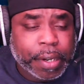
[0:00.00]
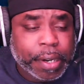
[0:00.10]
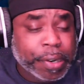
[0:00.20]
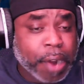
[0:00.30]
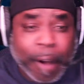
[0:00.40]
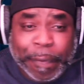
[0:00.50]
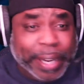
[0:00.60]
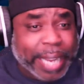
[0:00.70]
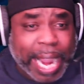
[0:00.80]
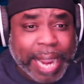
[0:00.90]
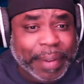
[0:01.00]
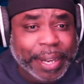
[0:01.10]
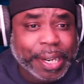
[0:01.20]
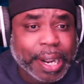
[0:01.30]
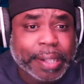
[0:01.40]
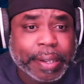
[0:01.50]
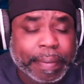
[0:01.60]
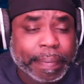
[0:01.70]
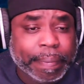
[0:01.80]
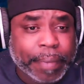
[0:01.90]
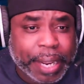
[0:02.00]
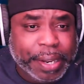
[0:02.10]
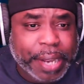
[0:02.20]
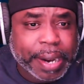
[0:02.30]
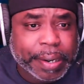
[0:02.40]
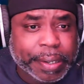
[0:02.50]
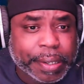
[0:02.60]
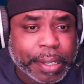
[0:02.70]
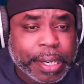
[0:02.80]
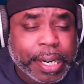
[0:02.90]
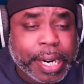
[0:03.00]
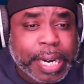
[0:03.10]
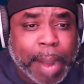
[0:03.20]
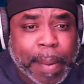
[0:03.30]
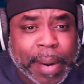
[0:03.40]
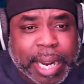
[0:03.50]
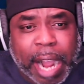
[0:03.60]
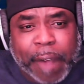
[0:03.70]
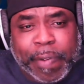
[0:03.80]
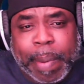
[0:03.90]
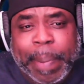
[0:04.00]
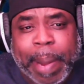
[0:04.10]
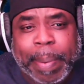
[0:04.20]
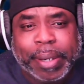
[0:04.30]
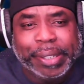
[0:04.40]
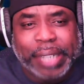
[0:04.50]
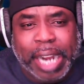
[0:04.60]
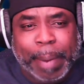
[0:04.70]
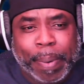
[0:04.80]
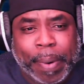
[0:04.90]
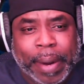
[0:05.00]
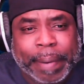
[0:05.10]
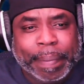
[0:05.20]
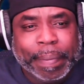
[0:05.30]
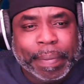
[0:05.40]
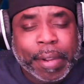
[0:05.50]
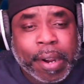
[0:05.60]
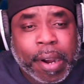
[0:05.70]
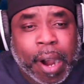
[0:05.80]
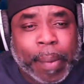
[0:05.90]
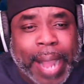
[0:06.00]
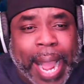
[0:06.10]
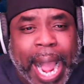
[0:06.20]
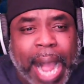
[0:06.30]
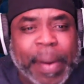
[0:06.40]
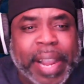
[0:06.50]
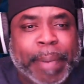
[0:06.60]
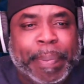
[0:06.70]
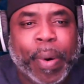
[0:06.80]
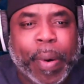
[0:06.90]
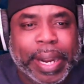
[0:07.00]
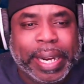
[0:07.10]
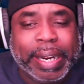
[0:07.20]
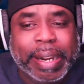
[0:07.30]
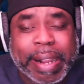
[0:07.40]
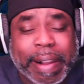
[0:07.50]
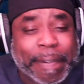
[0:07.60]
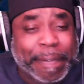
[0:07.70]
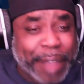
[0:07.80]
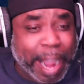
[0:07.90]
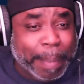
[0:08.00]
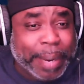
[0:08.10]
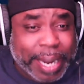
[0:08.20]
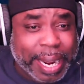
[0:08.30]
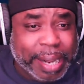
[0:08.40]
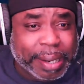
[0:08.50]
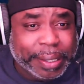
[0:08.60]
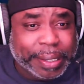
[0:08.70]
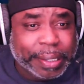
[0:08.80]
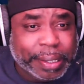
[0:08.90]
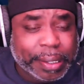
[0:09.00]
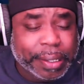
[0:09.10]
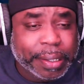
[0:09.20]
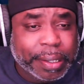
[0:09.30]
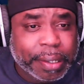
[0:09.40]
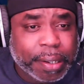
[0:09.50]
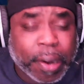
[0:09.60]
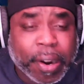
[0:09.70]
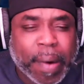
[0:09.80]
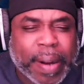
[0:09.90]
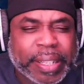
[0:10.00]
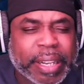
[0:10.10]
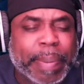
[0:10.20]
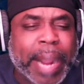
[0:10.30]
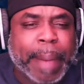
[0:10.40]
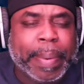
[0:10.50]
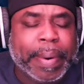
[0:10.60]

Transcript: nor forgave each other in years. Now, I want to come from a biblical standpoint on how important family is according to the Bible.